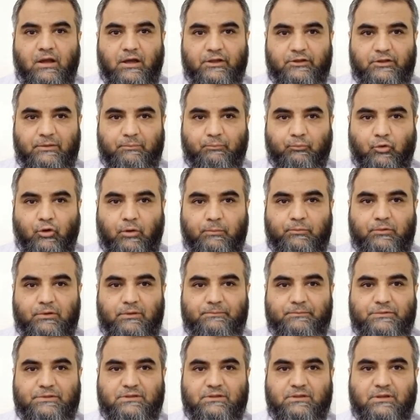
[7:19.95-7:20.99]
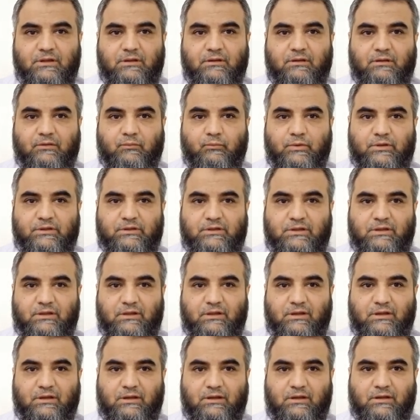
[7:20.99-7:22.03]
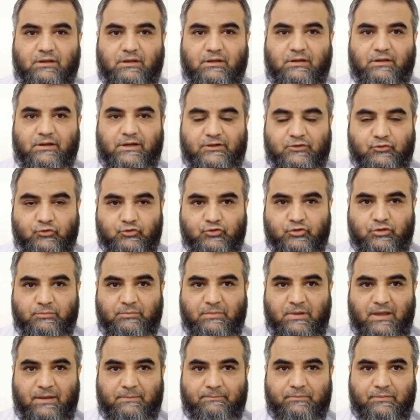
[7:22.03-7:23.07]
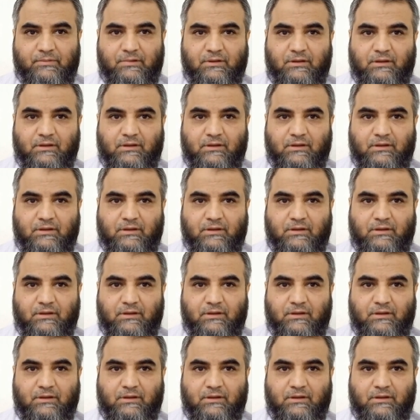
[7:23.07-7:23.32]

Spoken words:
other problems with the rituximab,